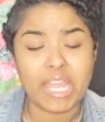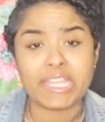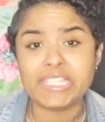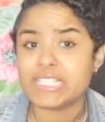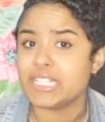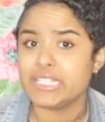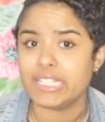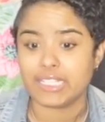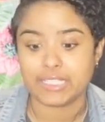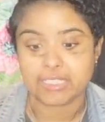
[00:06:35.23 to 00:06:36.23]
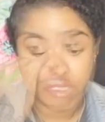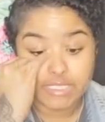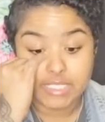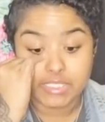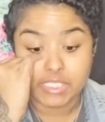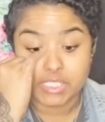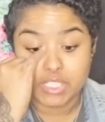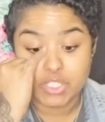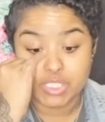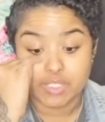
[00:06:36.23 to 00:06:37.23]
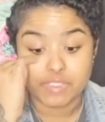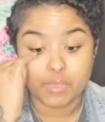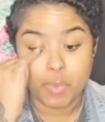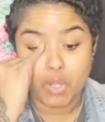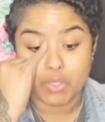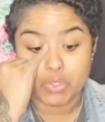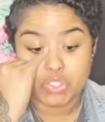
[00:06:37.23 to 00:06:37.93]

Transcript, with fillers: I guess anything like that. What are the Texas teachers of tomorrow?